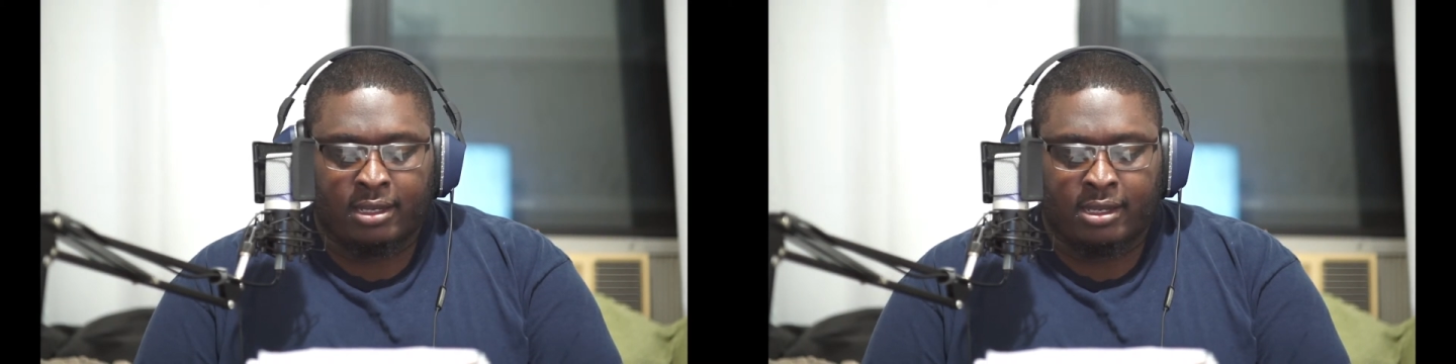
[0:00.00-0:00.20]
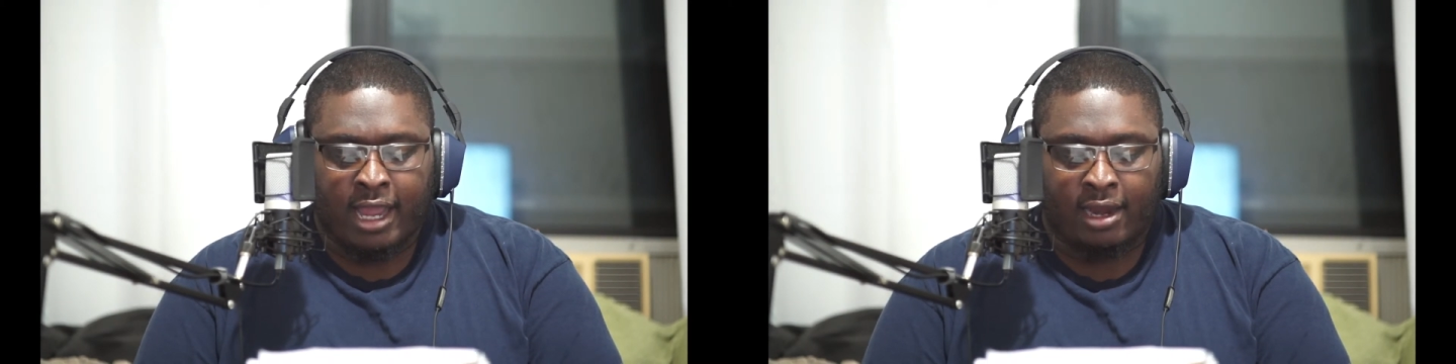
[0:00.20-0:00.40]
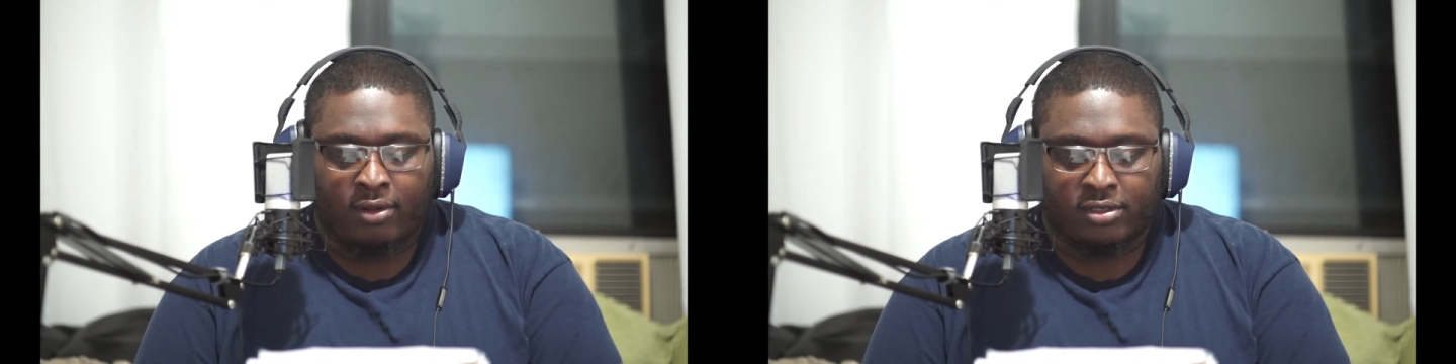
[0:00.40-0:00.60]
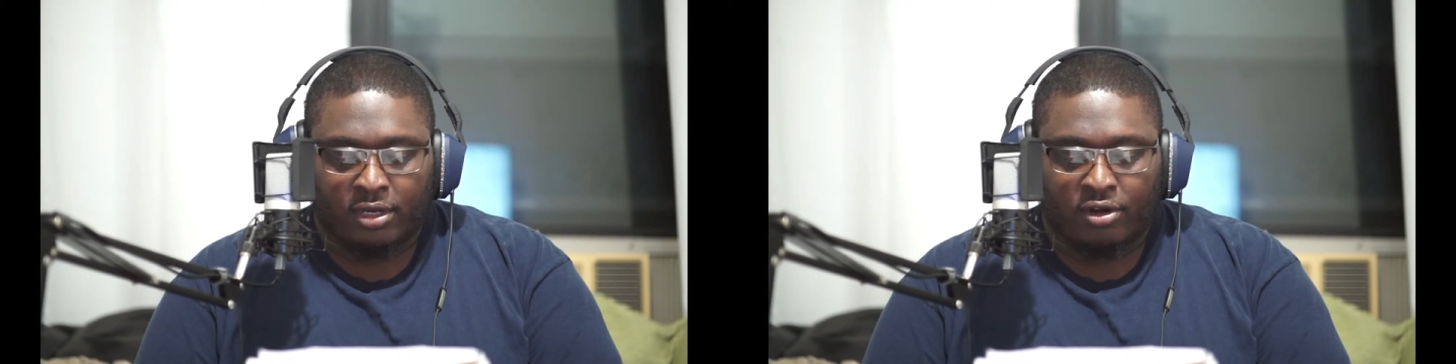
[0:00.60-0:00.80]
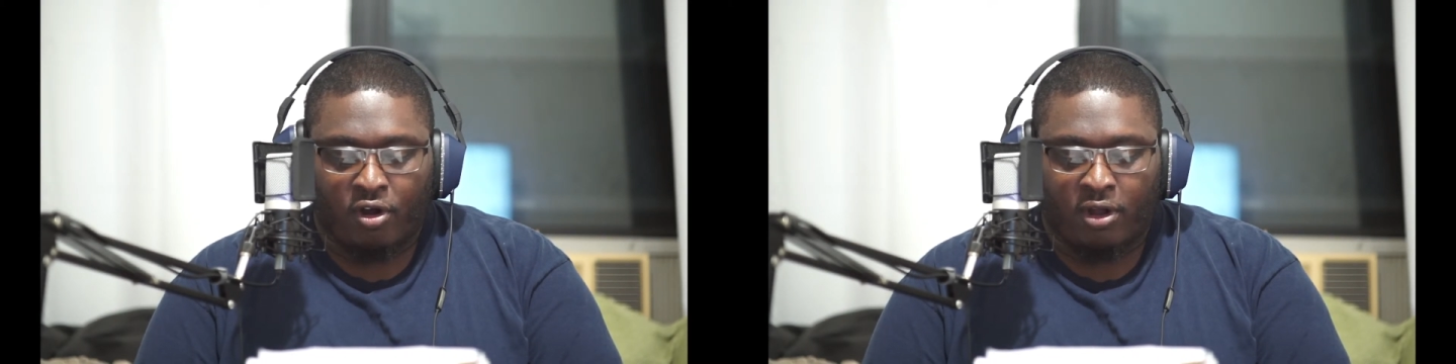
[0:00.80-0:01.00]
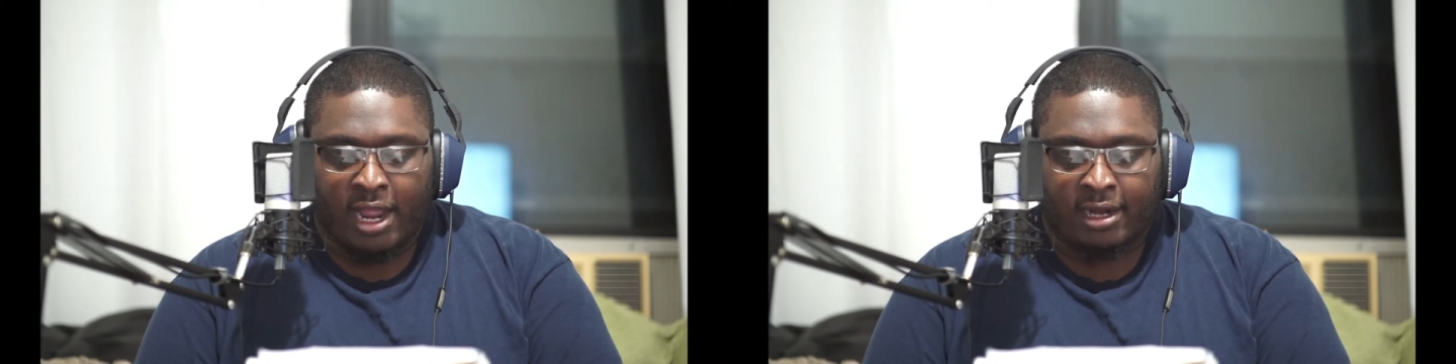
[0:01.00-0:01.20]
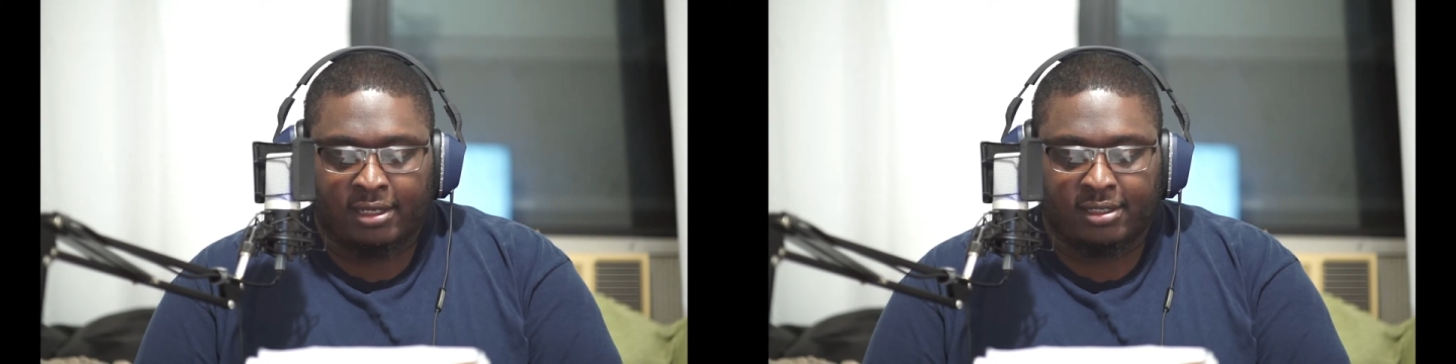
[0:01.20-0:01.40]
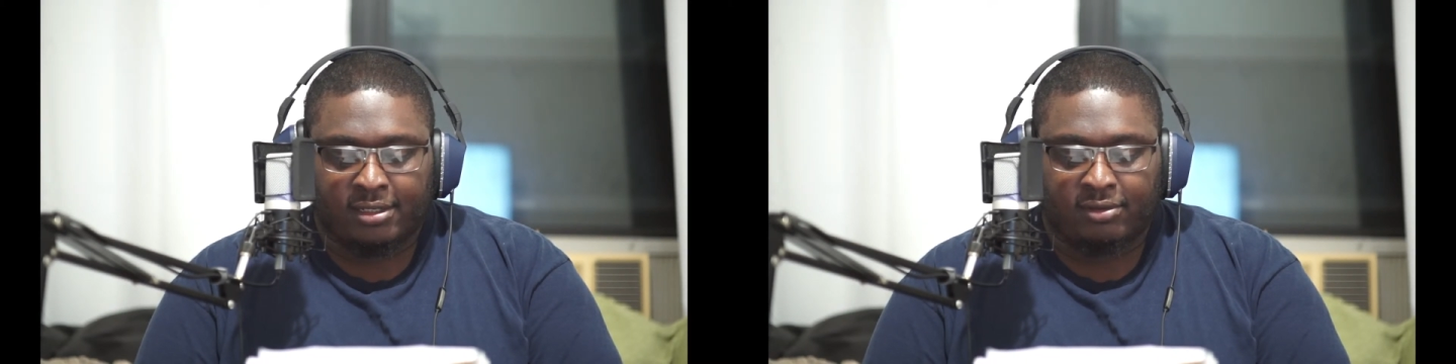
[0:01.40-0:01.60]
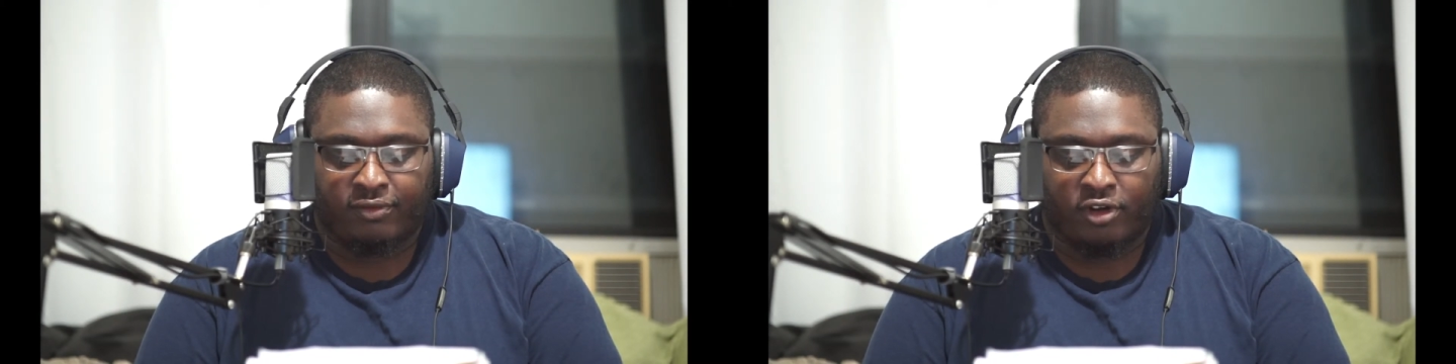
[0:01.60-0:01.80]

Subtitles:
Gallows and Carl Anderson